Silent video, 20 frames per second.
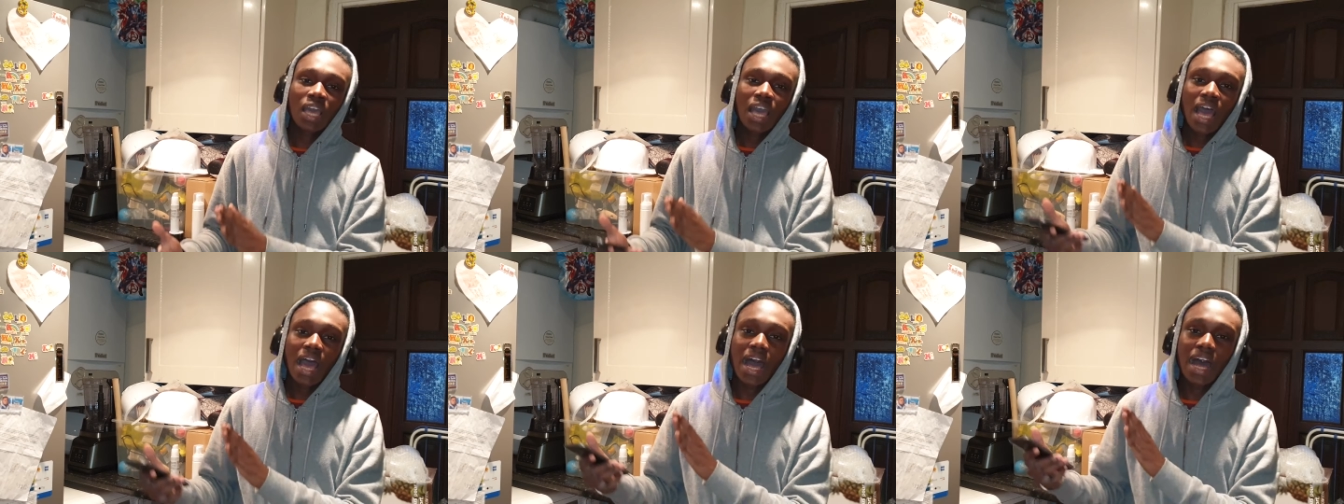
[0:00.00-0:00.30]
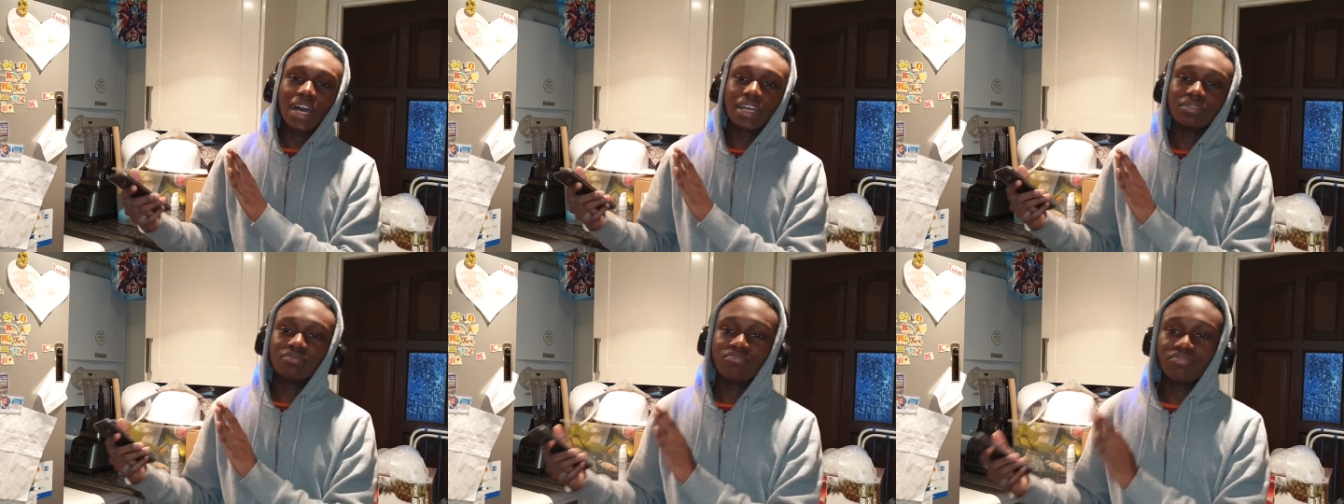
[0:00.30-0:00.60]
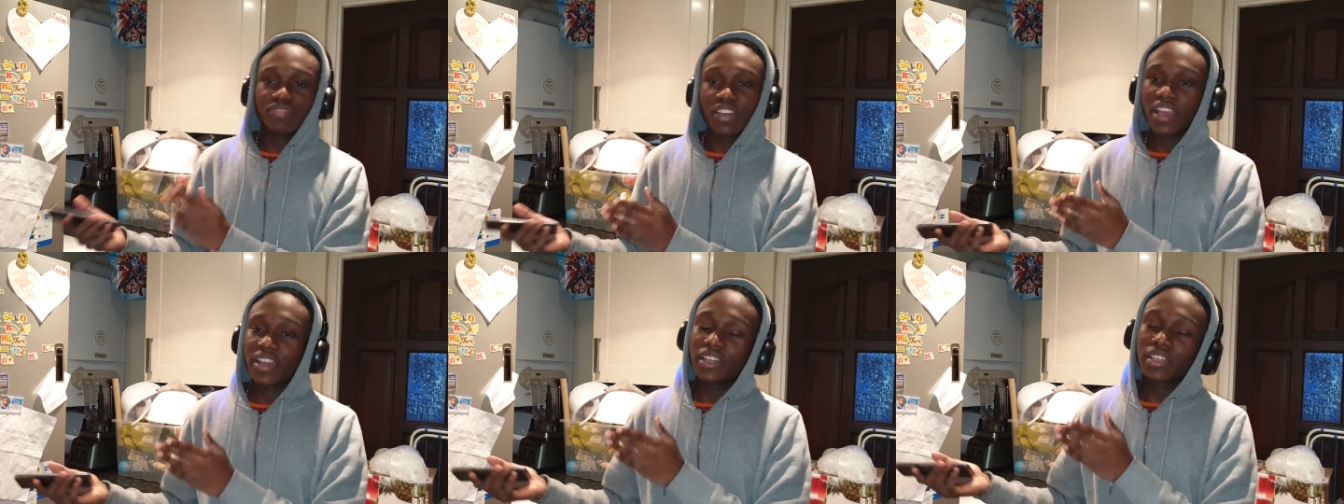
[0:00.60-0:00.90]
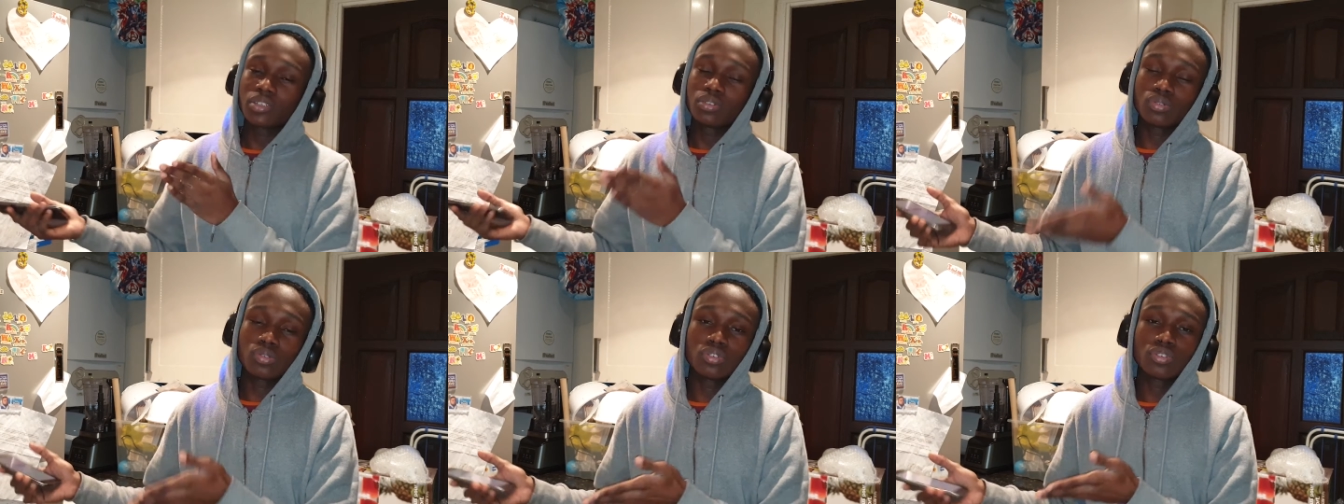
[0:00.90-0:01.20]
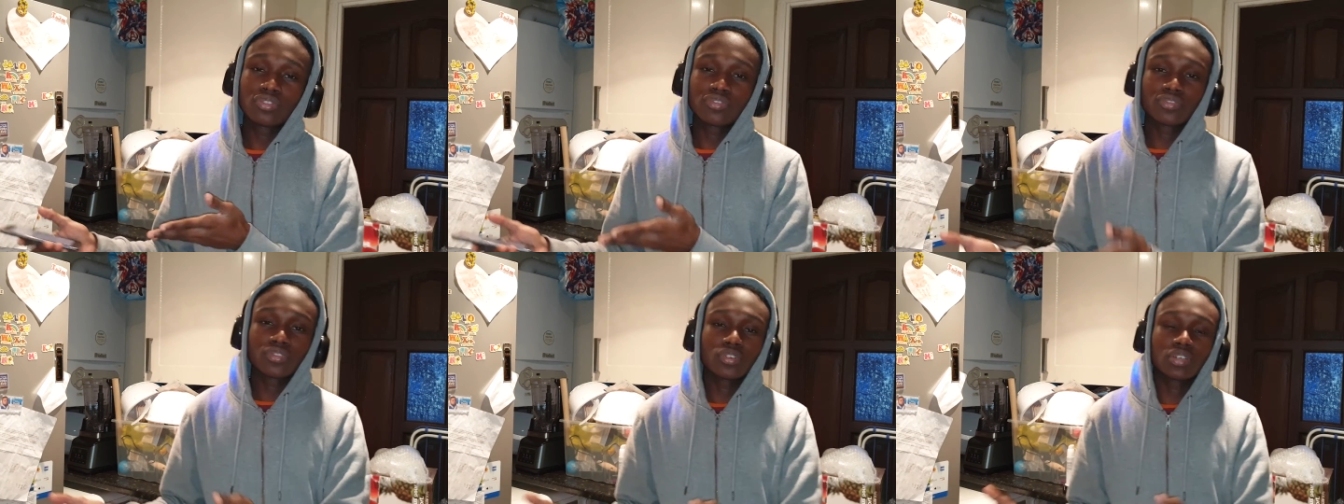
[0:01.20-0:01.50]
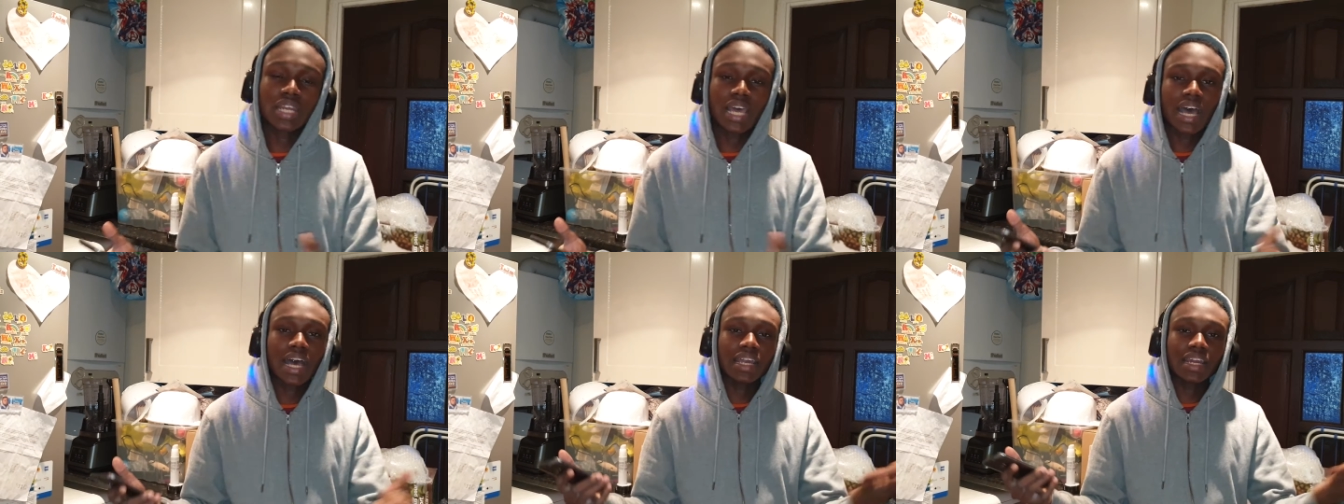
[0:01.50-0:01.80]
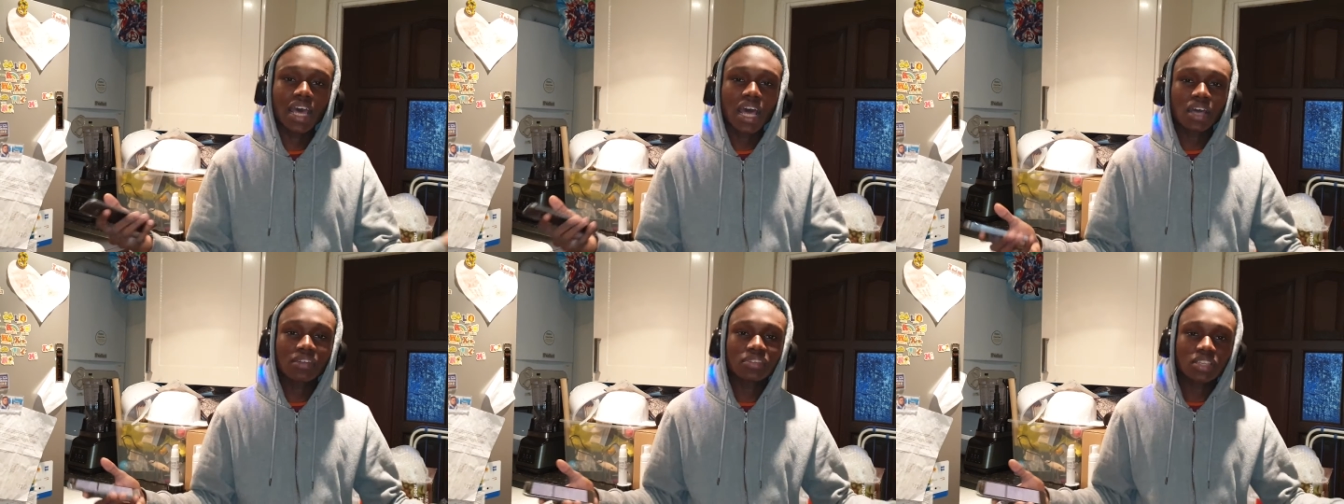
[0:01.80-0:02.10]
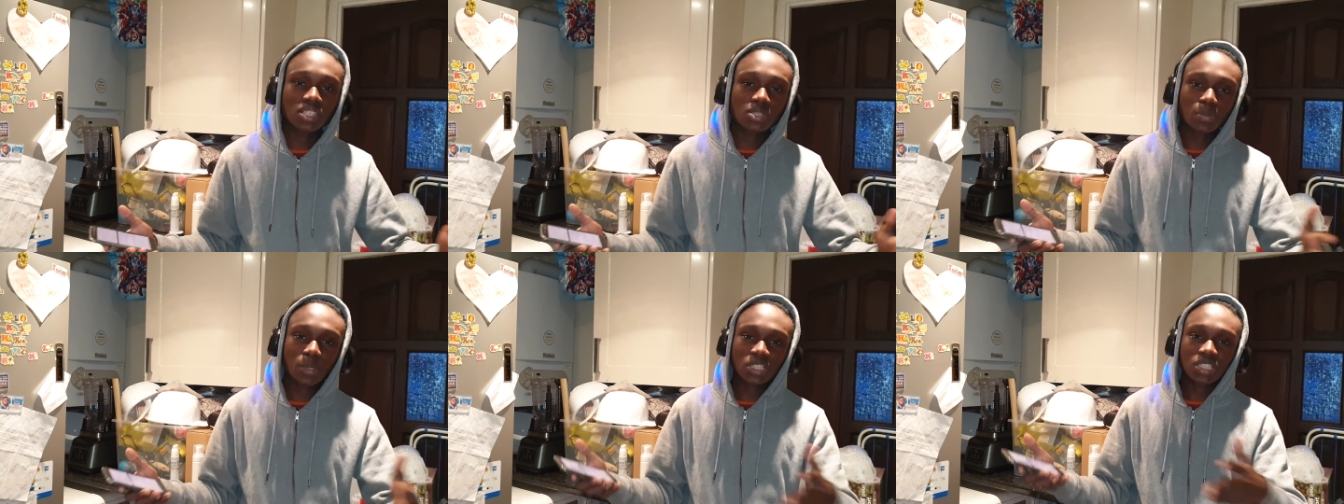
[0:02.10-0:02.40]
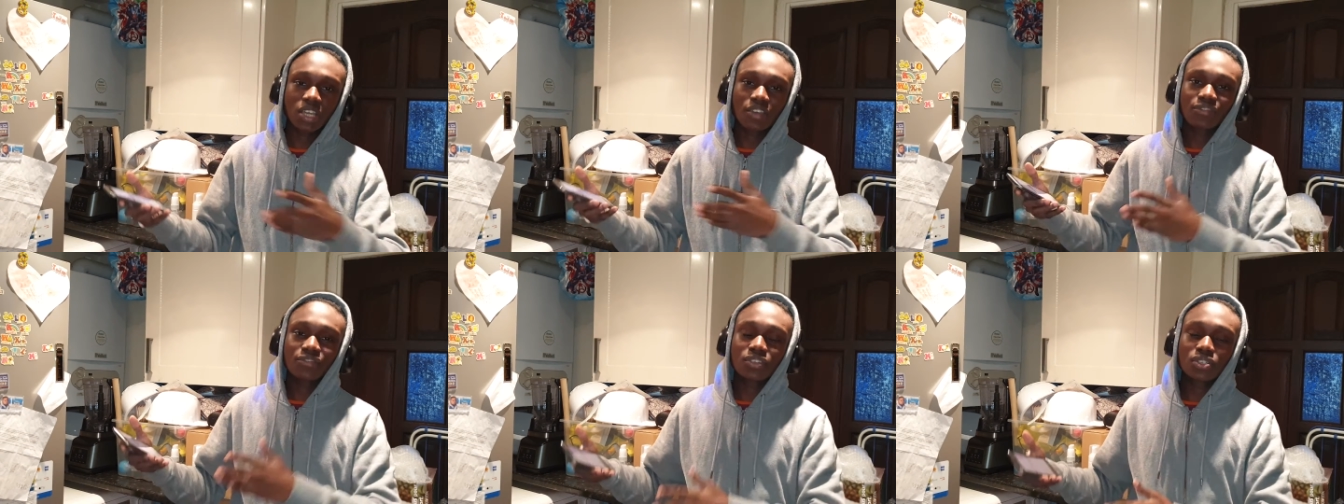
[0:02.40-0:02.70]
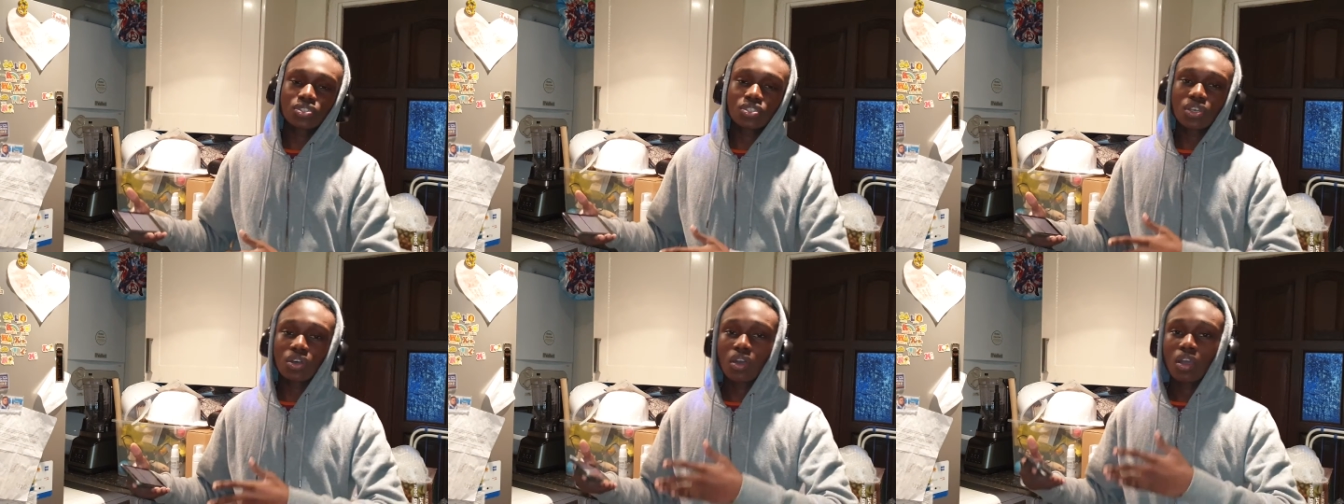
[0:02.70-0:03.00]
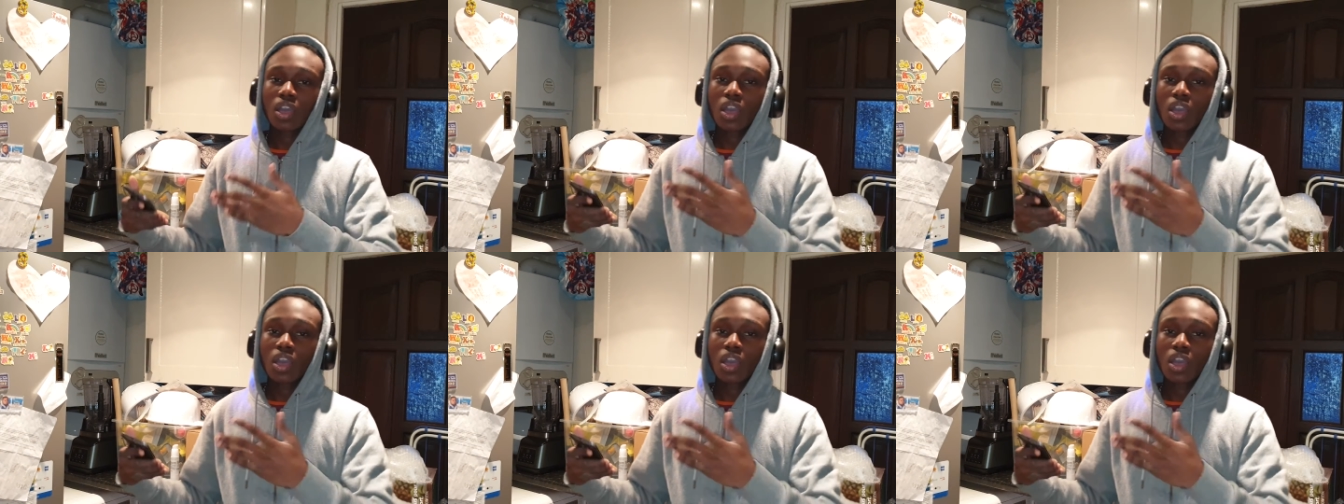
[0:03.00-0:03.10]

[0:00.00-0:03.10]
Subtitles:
and very good phone and have a special feature,